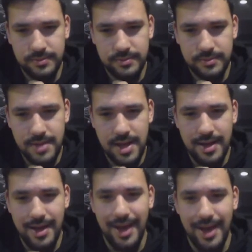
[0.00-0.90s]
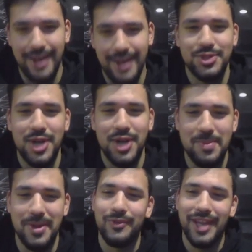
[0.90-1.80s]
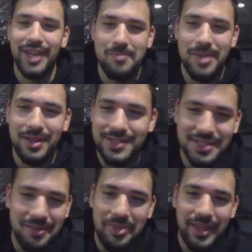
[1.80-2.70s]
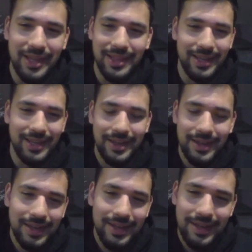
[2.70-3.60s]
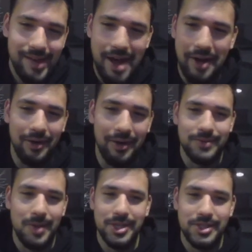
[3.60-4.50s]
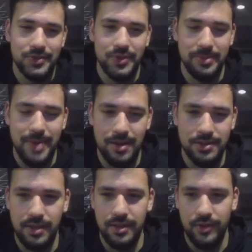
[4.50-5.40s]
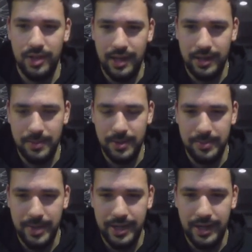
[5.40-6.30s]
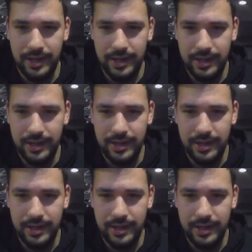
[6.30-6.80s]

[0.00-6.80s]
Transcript: I try to mill. Hopefully, I mill something like I don't know. I mean, it doesn't really matter. There's nothing really I can mill in my deck. And